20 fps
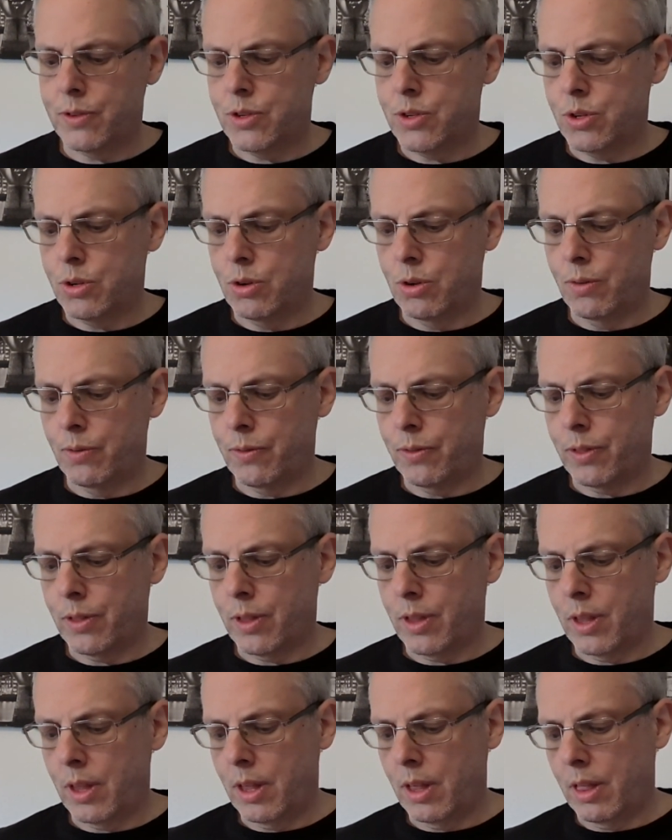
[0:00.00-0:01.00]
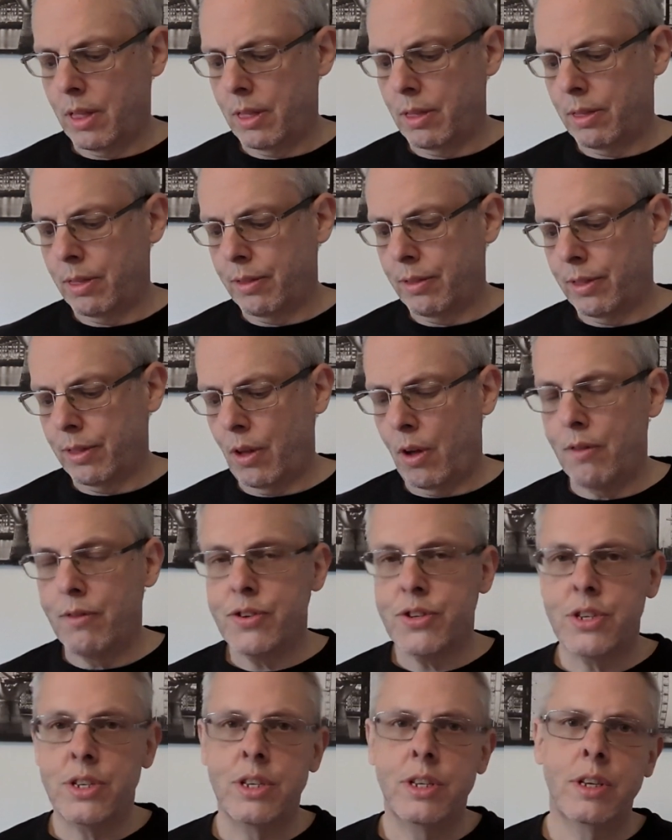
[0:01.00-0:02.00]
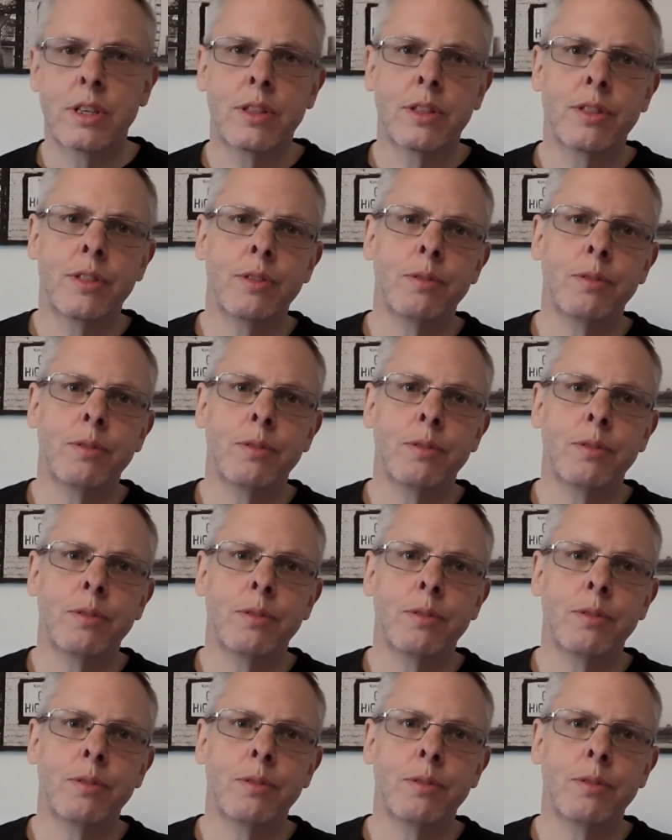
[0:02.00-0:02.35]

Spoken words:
So obviously